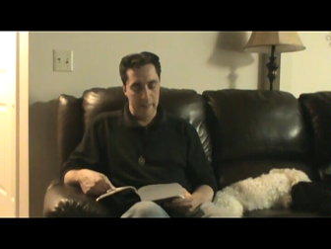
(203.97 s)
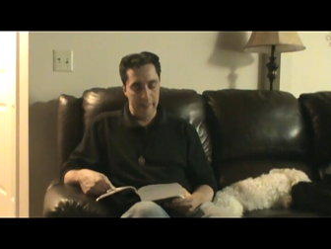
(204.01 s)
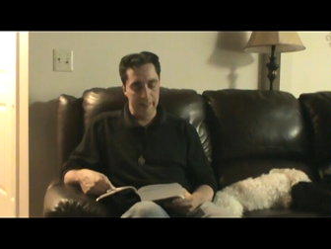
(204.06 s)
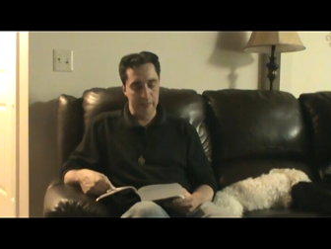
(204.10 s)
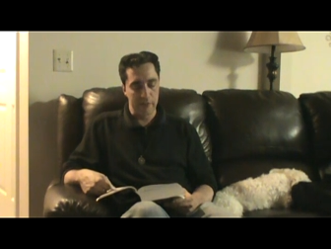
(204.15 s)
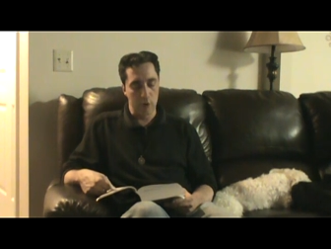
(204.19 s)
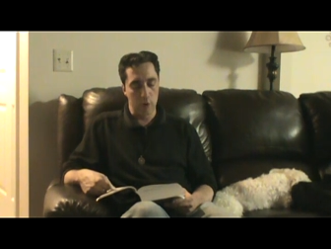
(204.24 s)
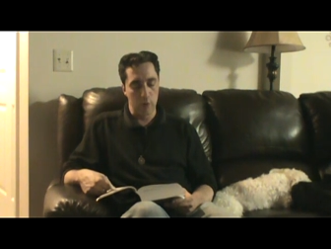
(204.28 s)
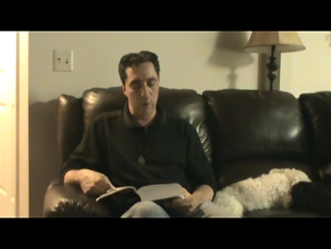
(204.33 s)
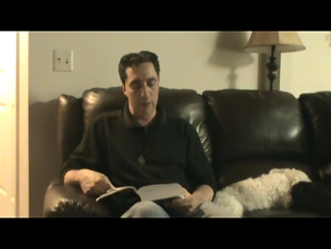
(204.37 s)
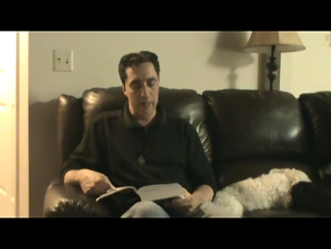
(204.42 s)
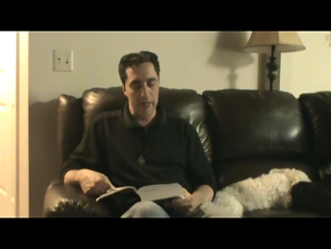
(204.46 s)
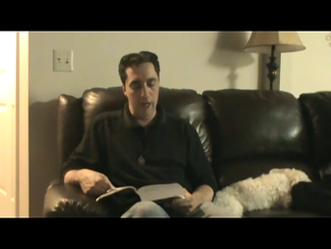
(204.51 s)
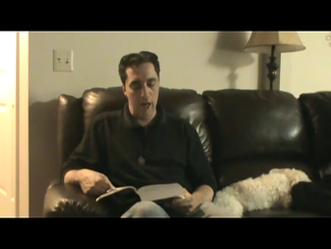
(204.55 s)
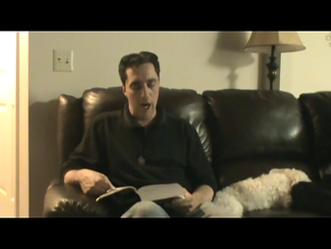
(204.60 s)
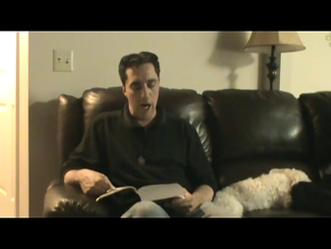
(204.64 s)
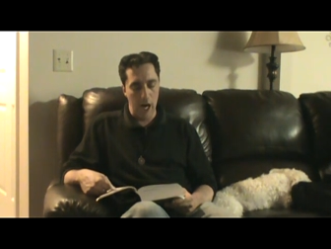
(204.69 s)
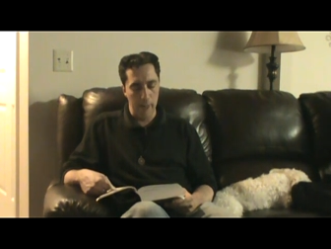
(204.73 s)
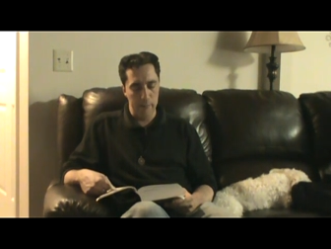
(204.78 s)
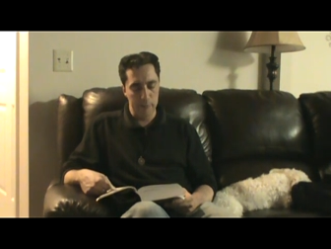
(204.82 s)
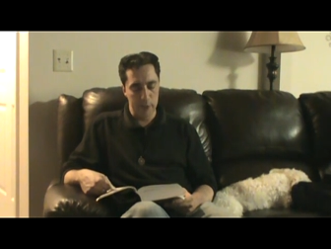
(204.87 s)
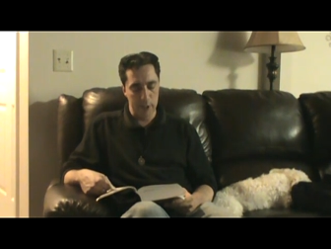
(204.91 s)
that the great
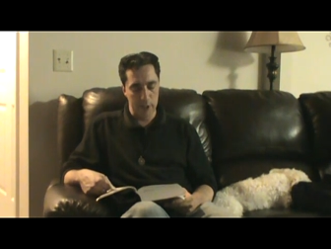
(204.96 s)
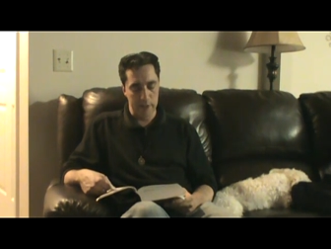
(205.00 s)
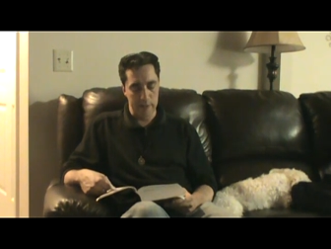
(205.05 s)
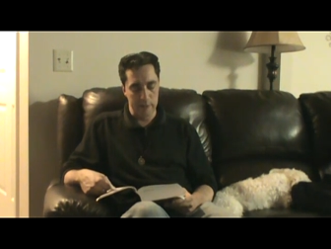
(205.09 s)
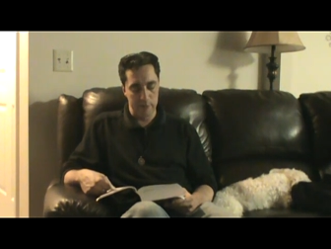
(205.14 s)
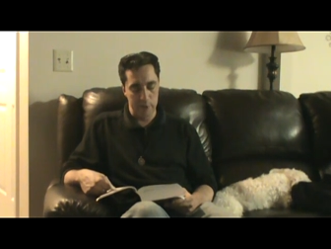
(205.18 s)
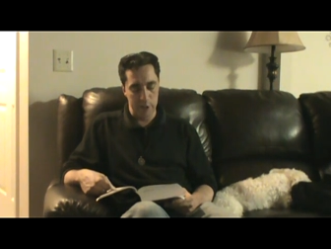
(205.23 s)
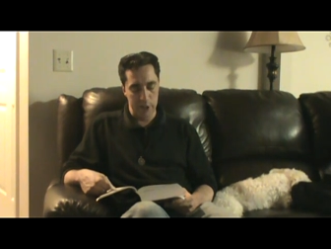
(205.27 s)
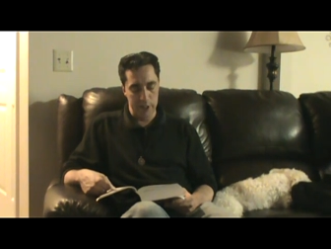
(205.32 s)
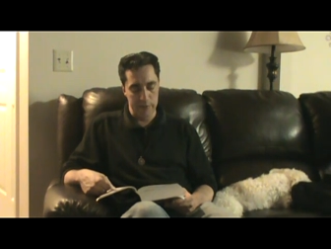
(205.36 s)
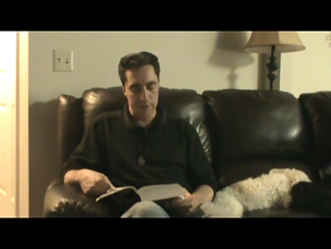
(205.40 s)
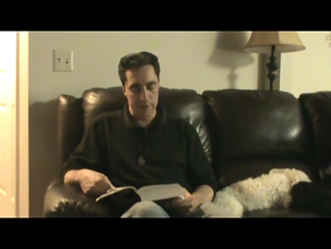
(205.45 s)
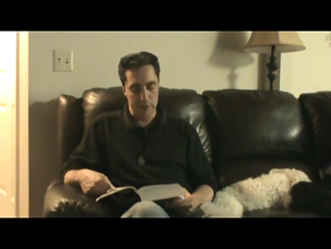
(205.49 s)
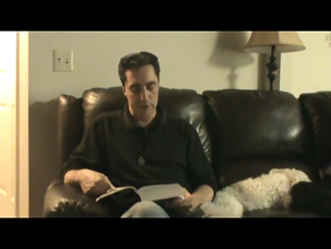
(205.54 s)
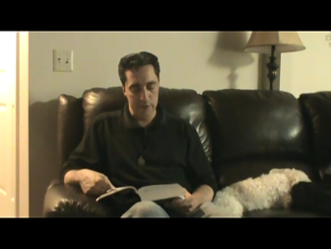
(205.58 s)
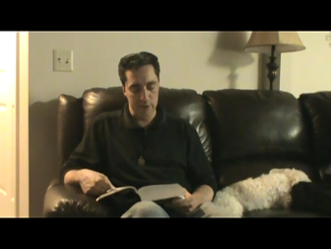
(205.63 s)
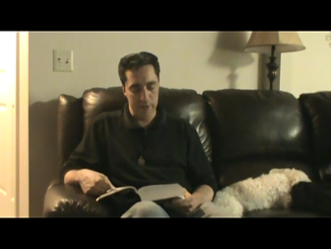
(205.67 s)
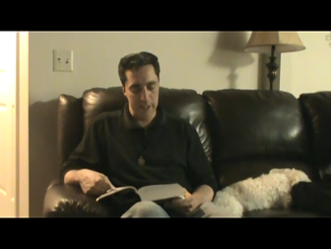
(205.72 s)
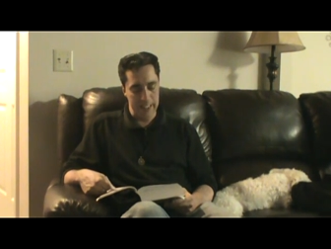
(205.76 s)
object of Jesus,